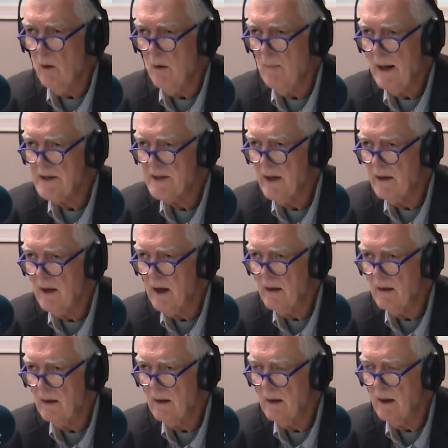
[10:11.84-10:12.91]
Well, thanks,
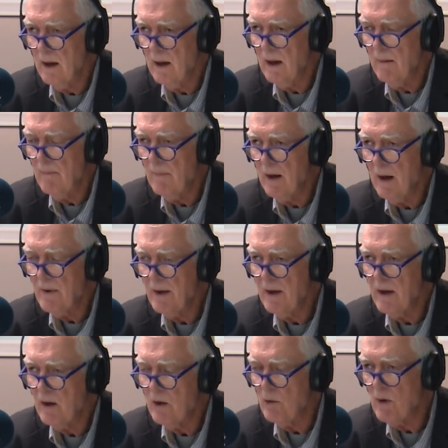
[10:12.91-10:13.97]
Max. I
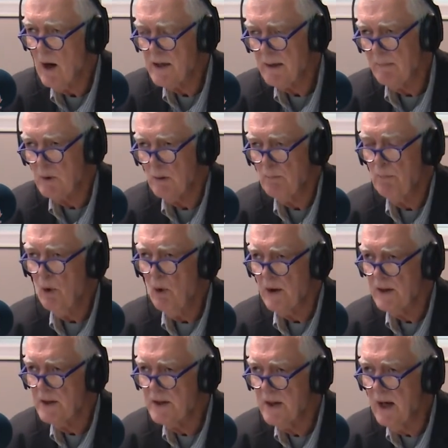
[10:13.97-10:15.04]
think you're right up to a
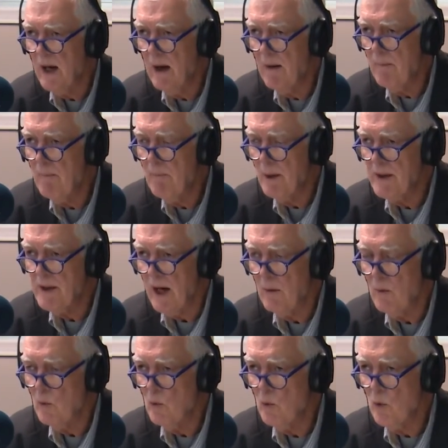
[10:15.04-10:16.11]
point, but
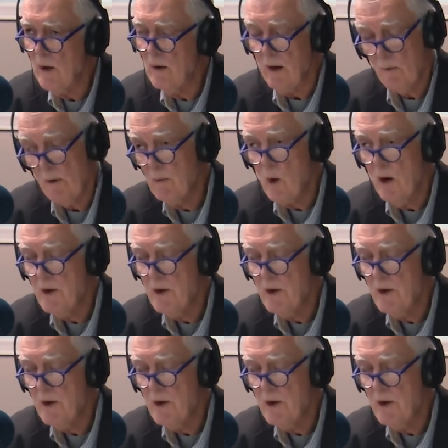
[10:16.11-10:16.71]
we've